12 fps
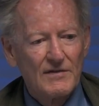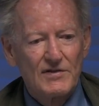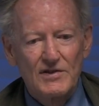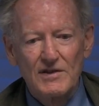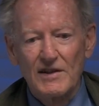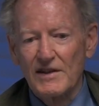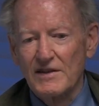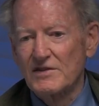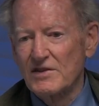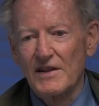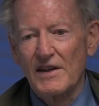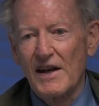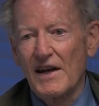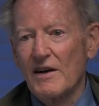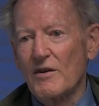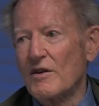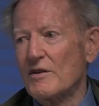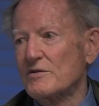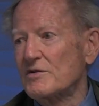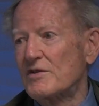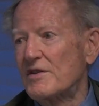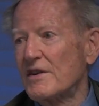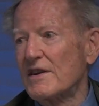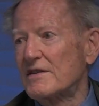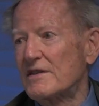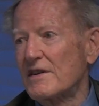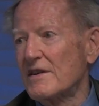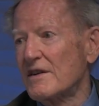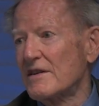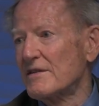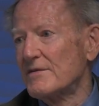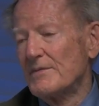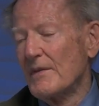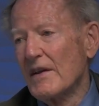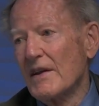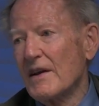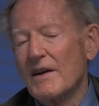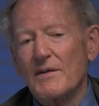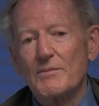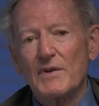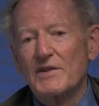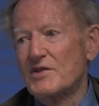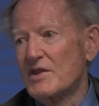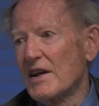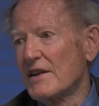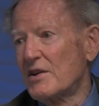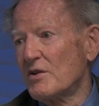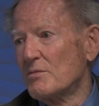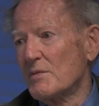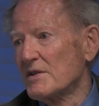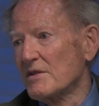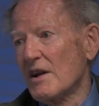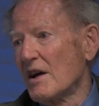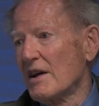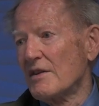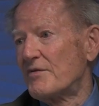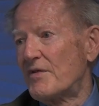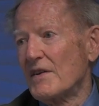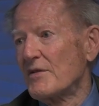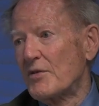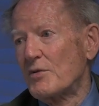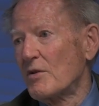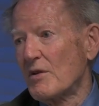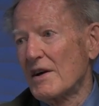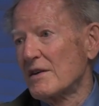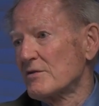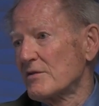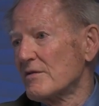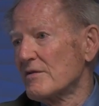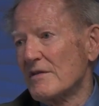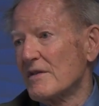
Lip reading: slings and arrows that beset human life and throughout